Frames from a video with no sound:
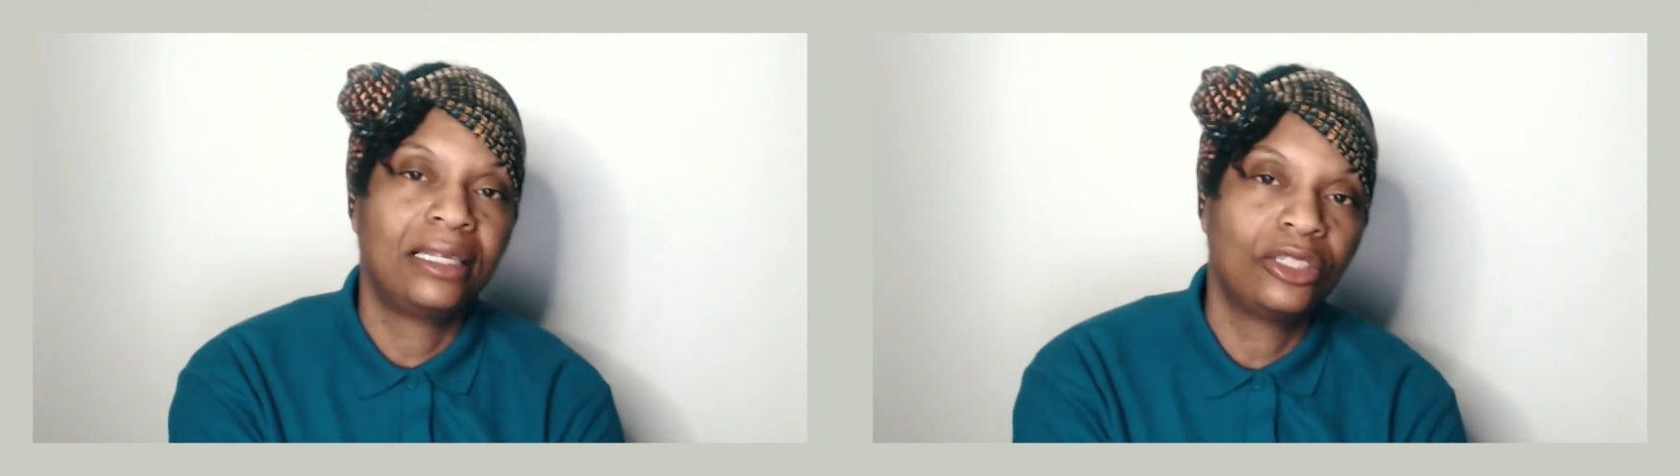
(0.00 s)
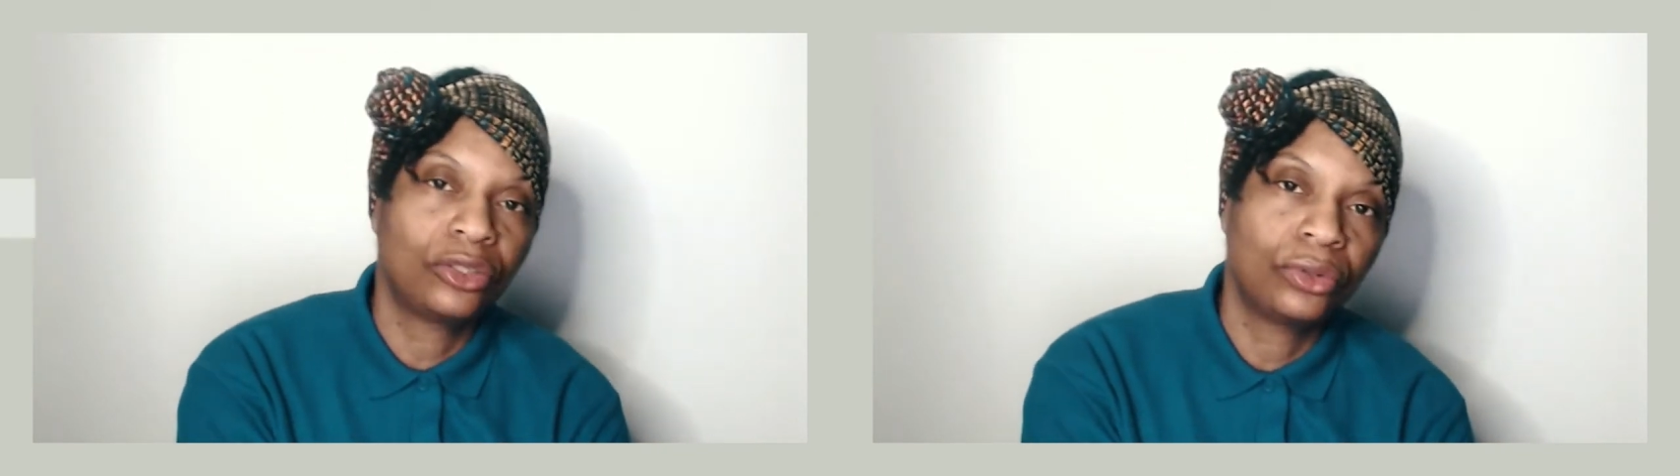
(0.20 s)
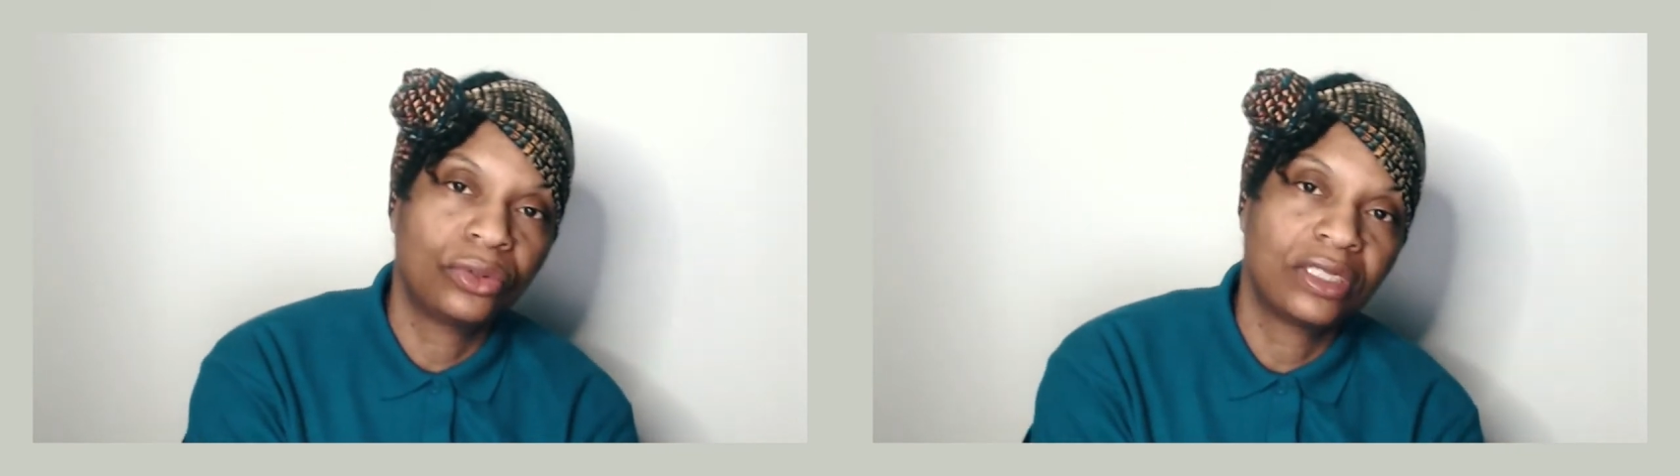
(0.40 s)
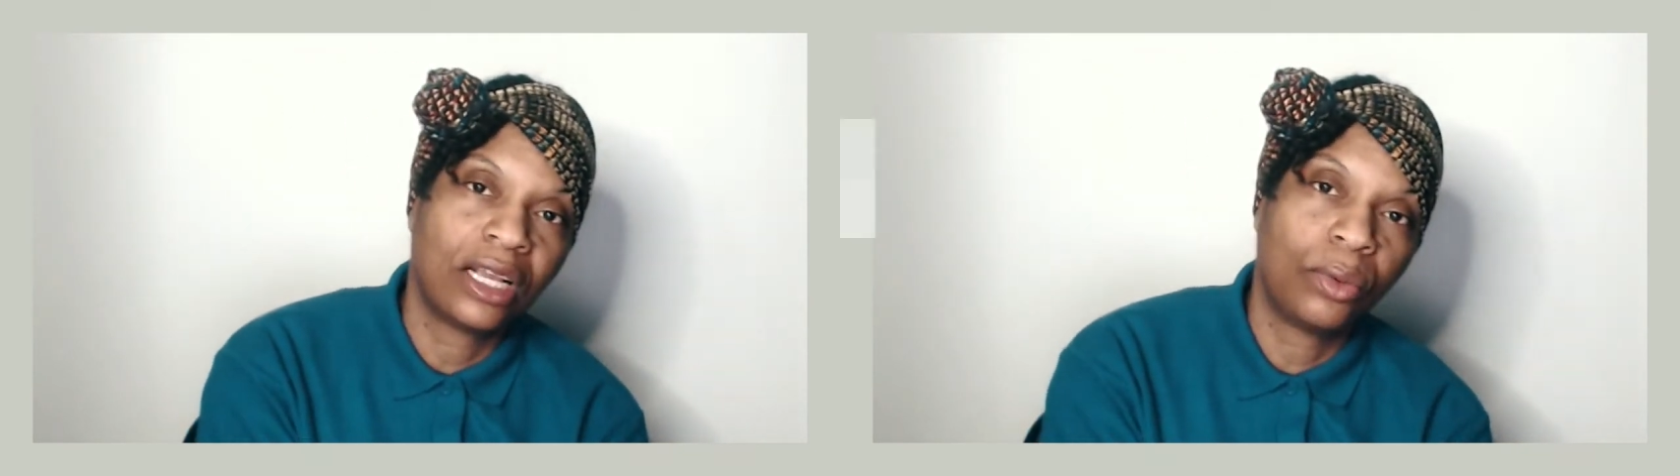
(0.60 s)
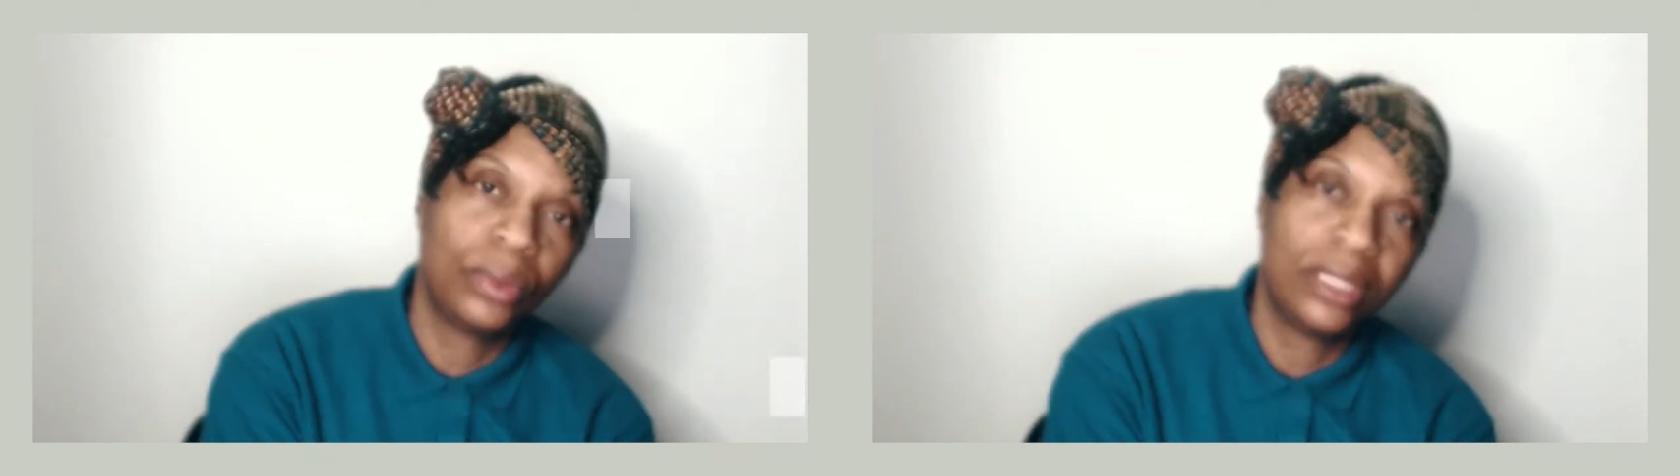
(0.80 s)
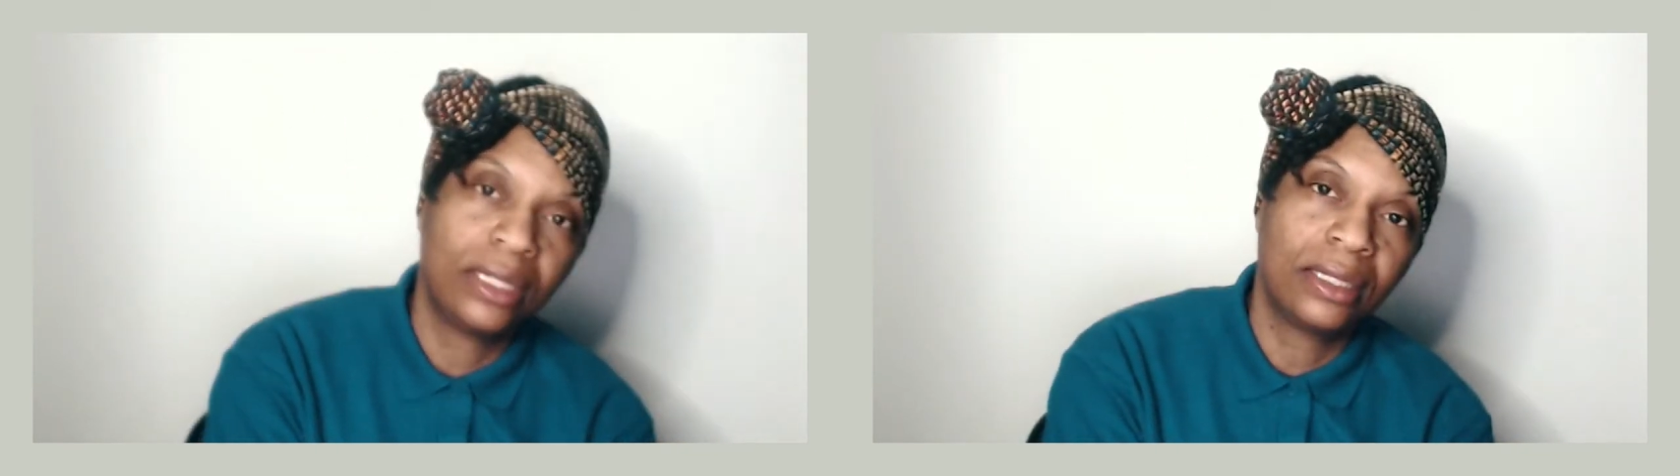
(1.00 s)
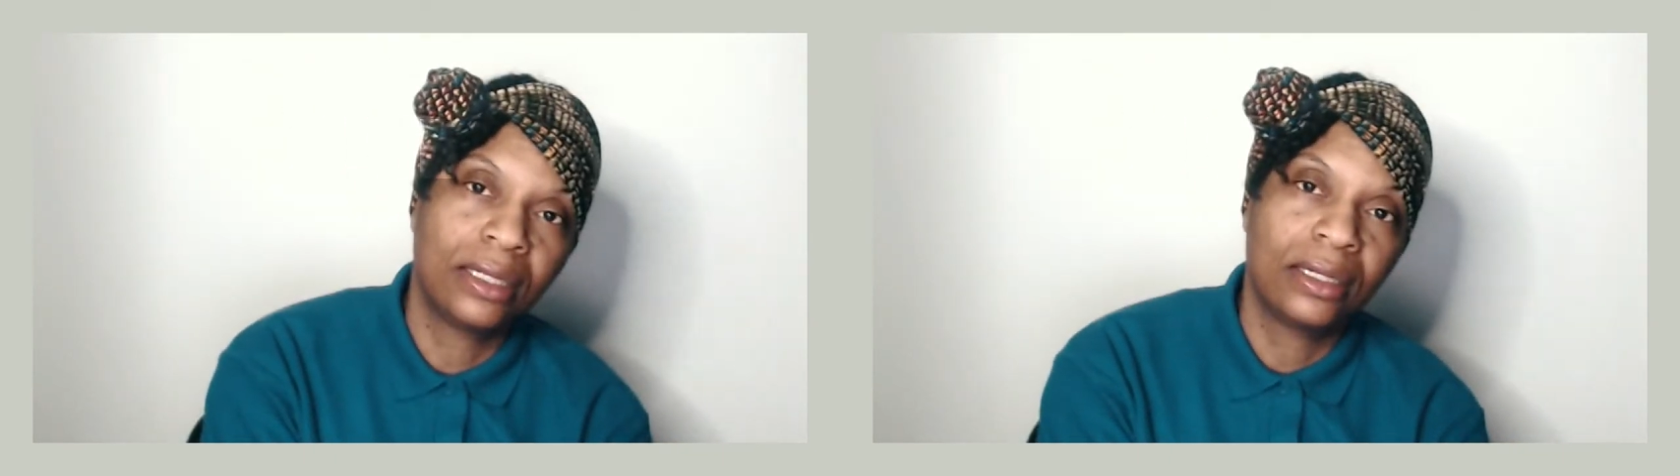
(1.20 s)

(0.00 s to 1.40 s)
issues that we